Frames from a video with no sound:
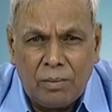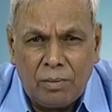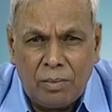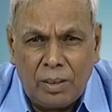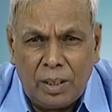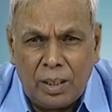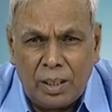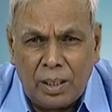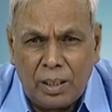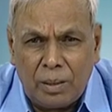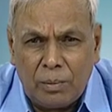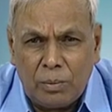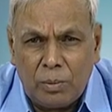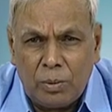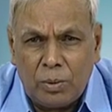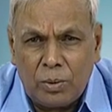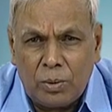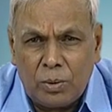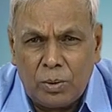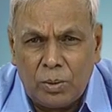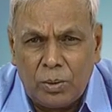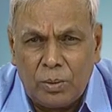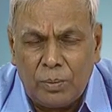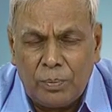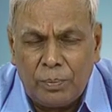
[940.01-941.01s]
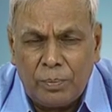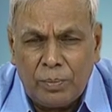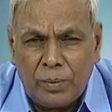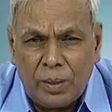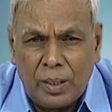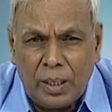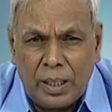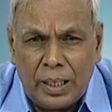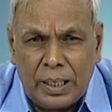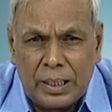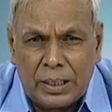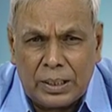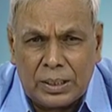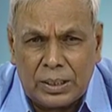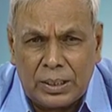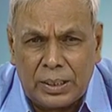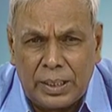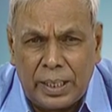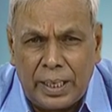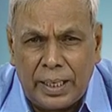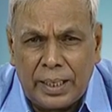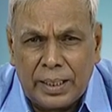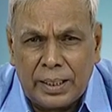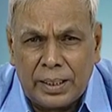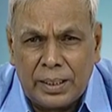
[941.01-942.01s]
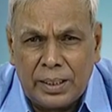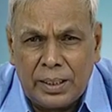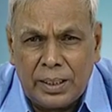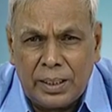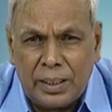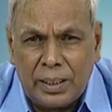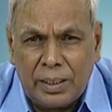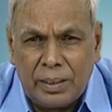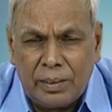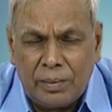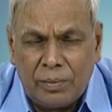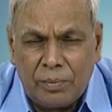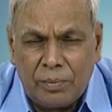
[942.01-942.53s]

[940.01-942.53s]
we are able to extract the